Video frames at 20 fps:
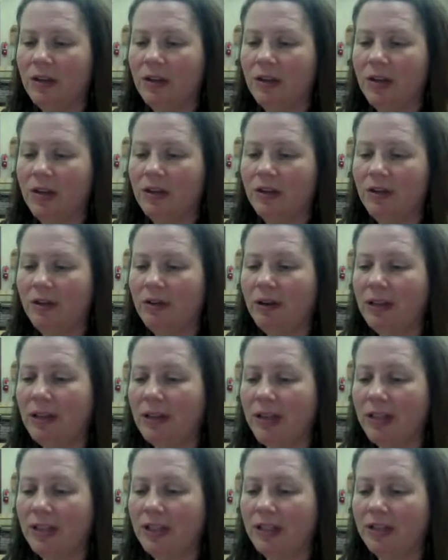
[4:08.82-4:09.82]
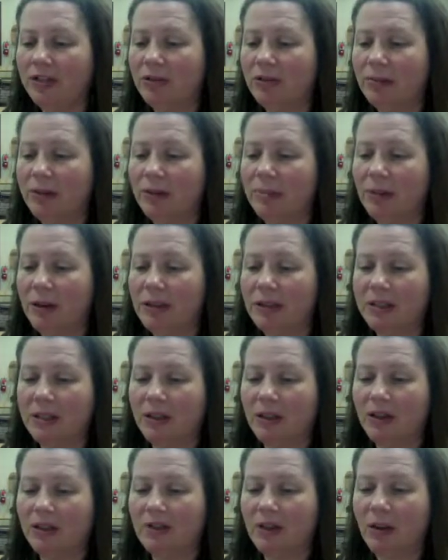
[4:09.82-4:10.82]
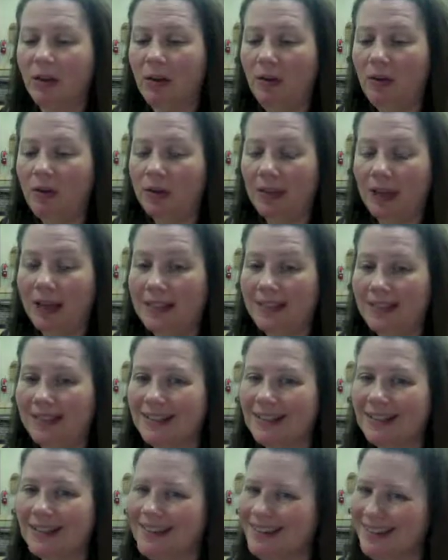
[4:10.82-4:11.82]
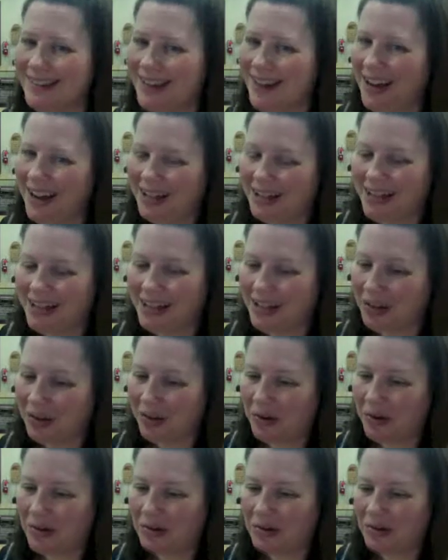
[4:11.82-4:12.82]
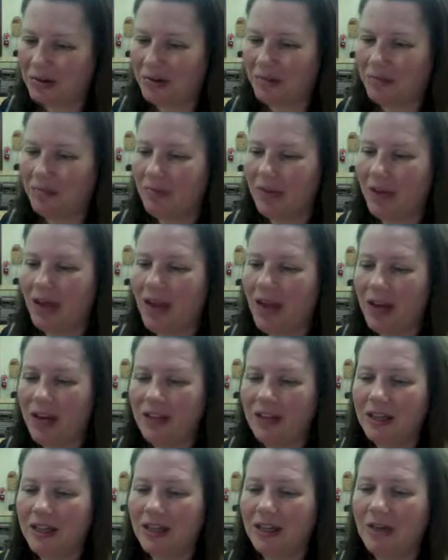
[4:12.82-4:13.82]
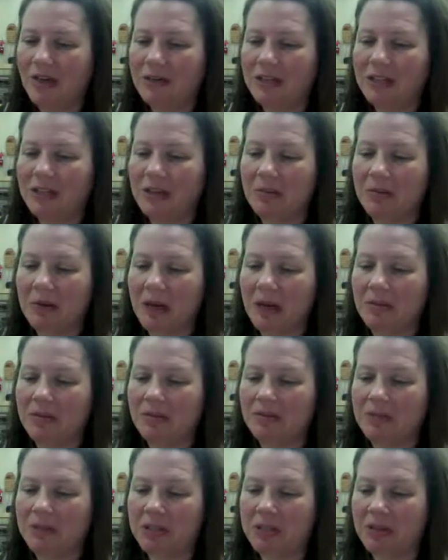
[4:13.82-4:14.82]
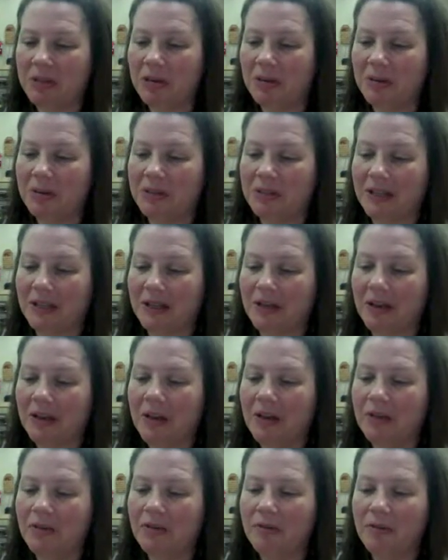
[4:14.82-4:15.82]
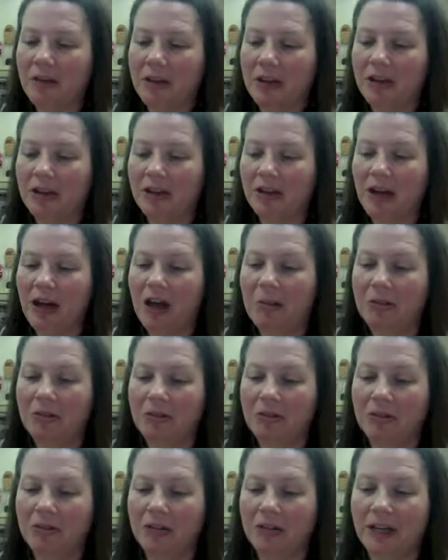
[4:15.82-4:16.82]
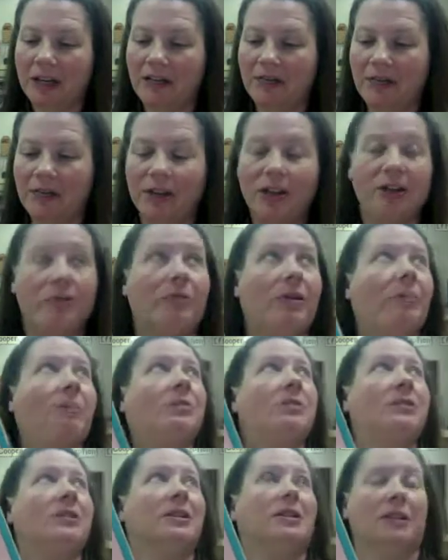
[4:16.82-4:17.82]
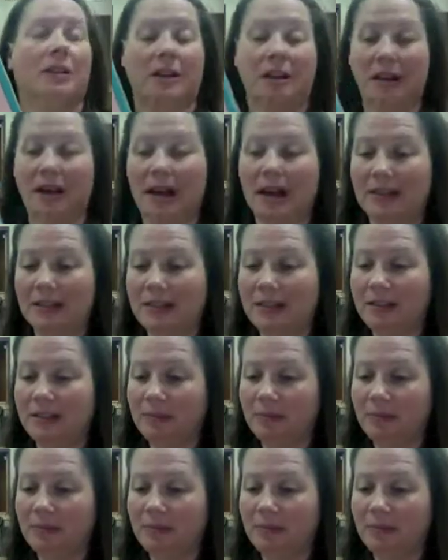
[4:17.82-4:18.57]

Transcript: If you are elected, you will be president of the whole class, not just the girls. I think going to the meeting with Mr. Herbertson would be a good opportunity for you to represent the class."